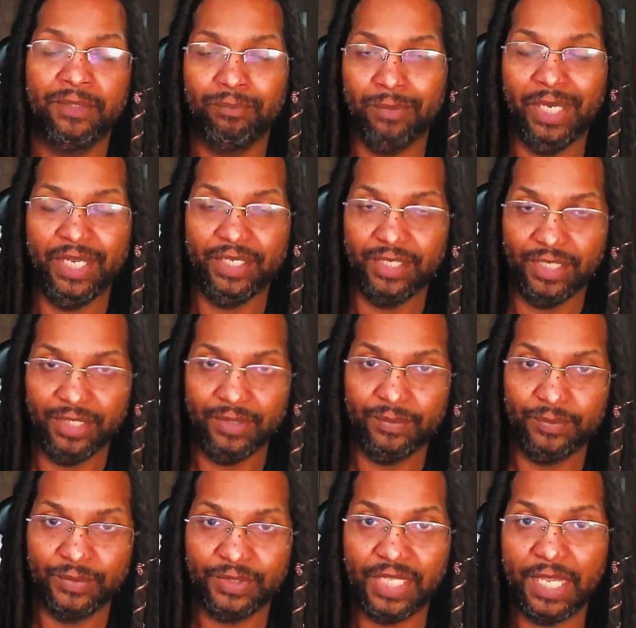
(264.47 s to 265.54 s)
my uh,
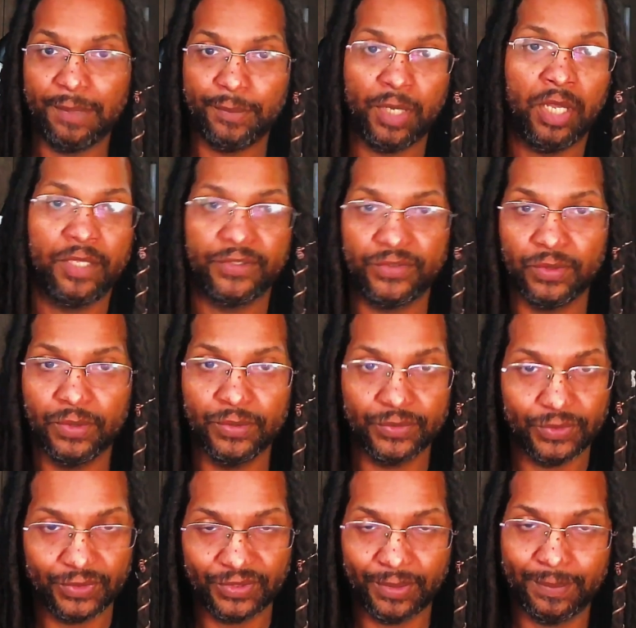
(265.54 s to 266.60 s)
game consoles
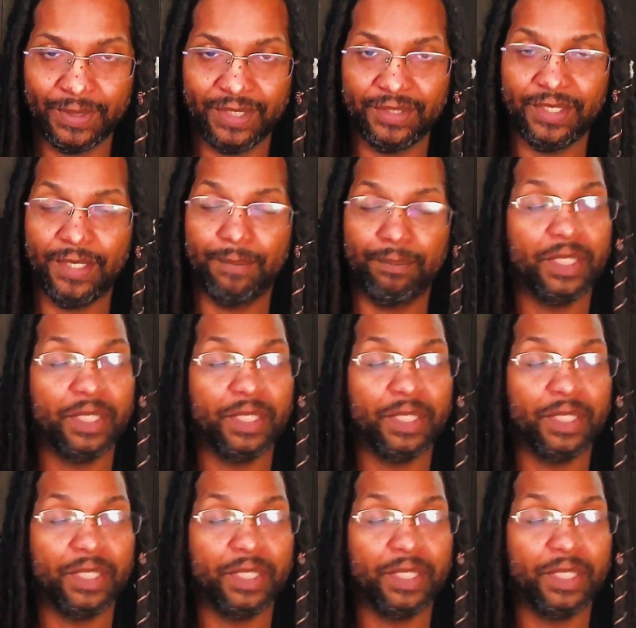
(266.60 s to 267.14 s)
or something like that.